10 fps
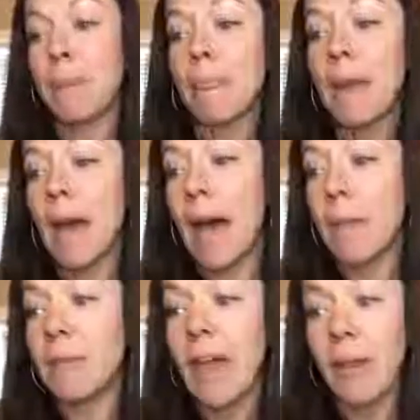
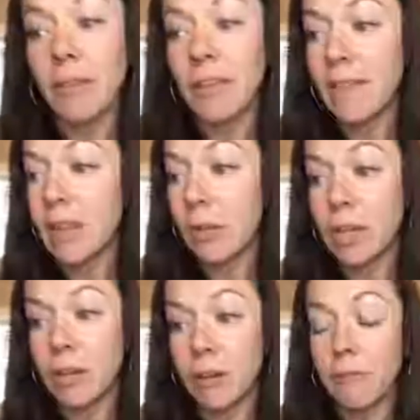The other thing that you want to
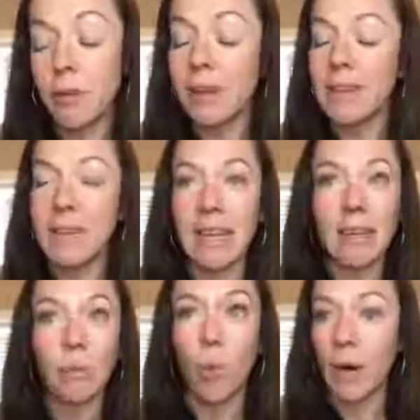look for is any
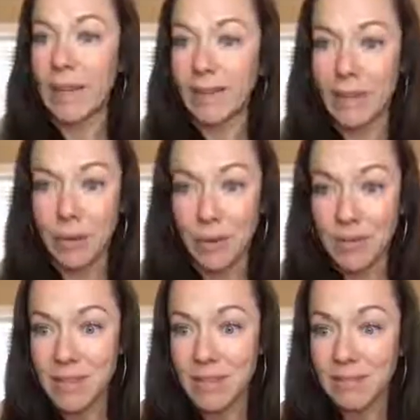warning labels.